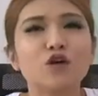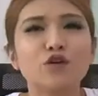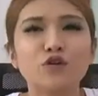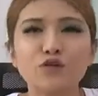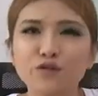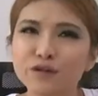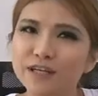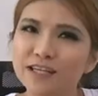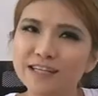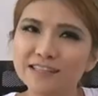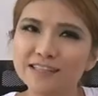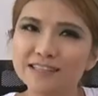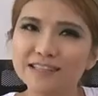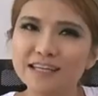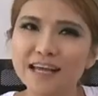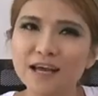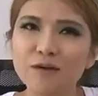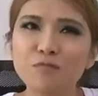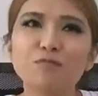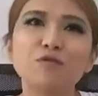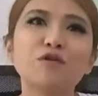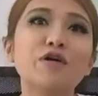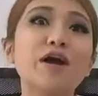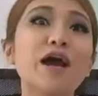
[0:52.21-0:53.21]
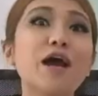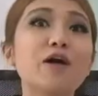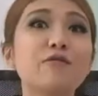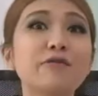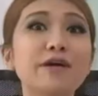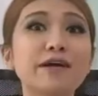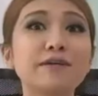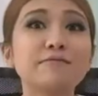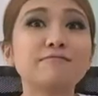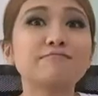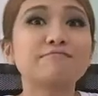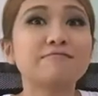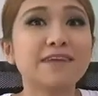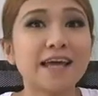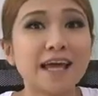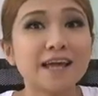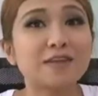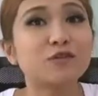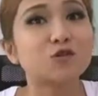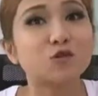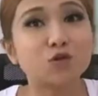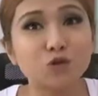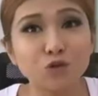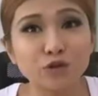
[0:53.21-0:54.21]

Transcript: Good internet will help get